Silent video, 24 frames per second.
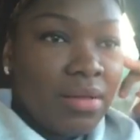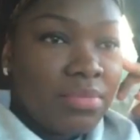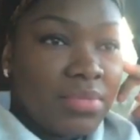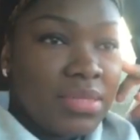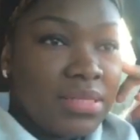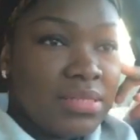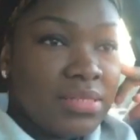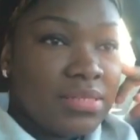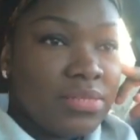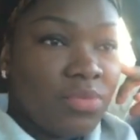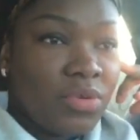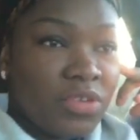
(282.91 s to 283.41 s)

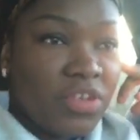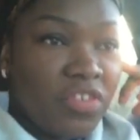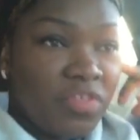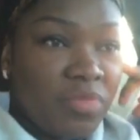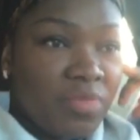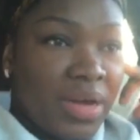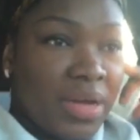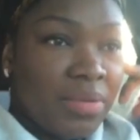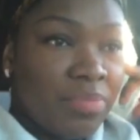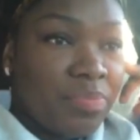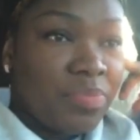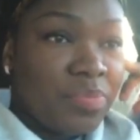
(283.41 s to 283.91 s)
this is one of
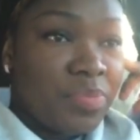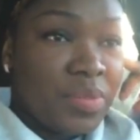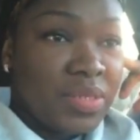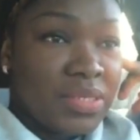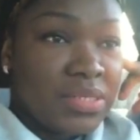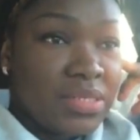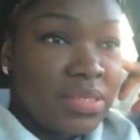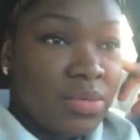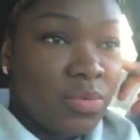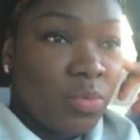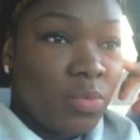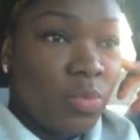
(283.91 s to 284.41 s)
my
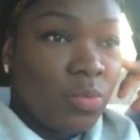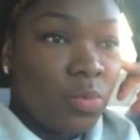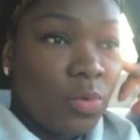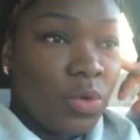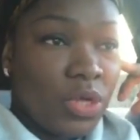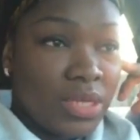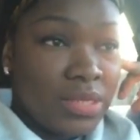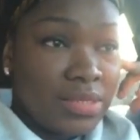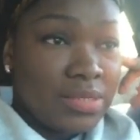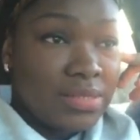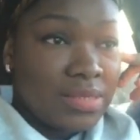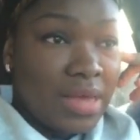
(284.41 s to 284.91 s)
busy
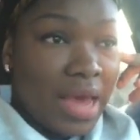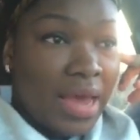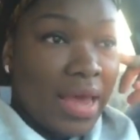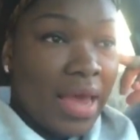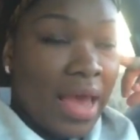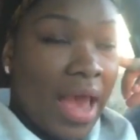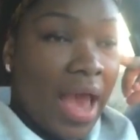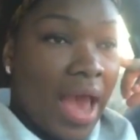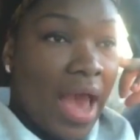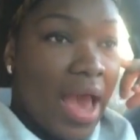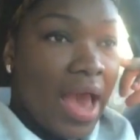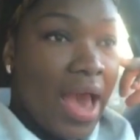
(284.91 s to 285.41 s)
weeks. I
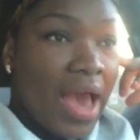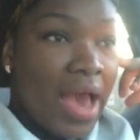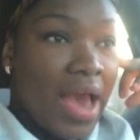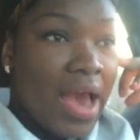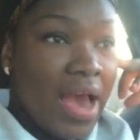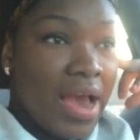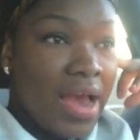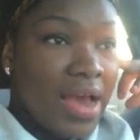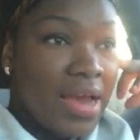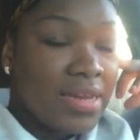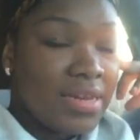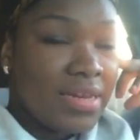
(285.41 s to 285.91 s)

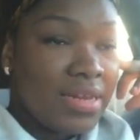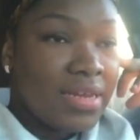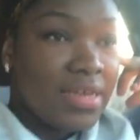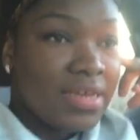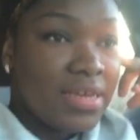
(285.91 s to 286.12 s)
had